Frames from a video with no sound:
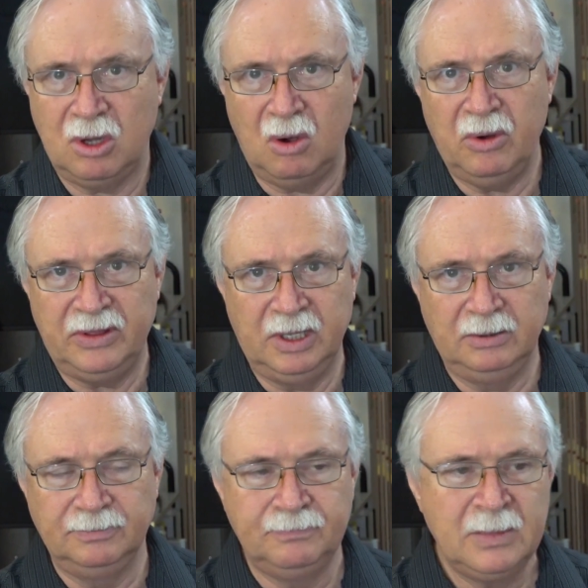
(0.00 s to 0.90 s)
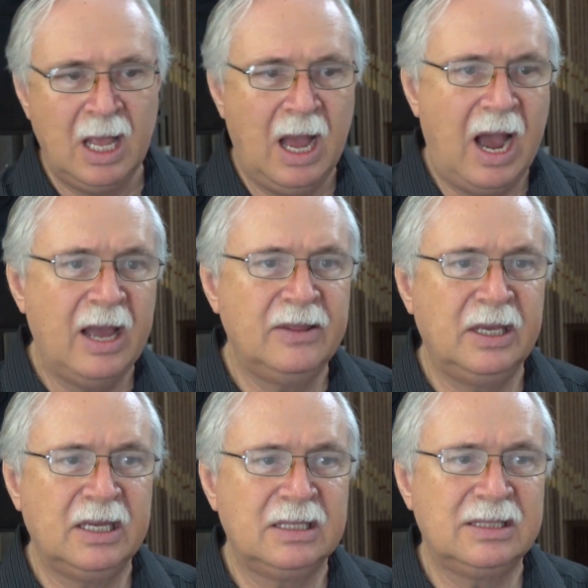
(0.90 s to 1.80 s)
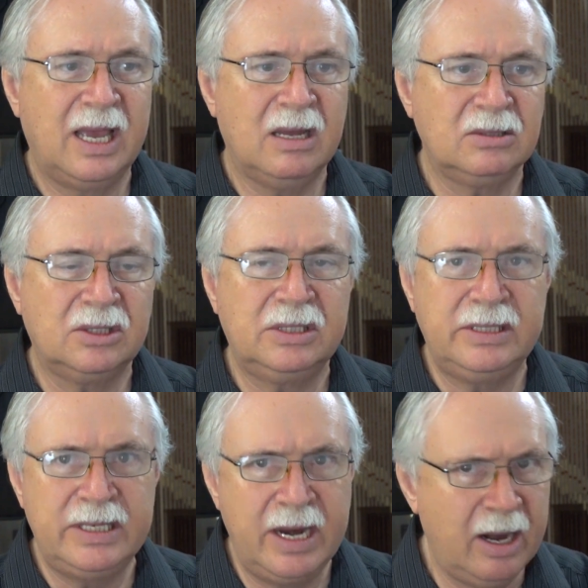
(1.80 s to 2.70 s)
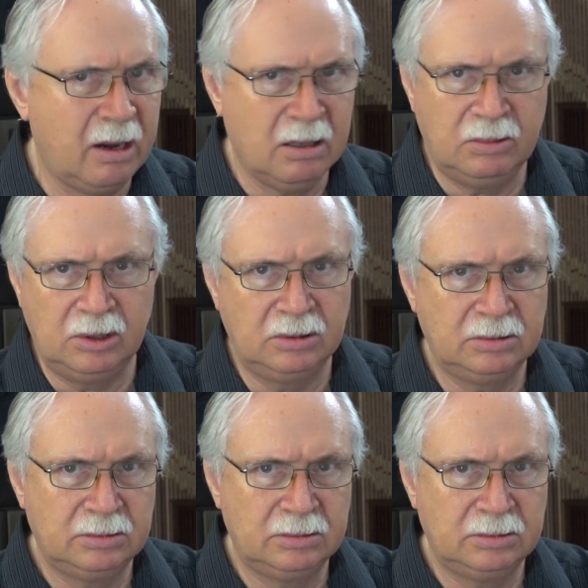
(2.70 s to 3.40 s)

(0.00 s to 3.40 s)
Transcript: go with it. I think it sounds terrible.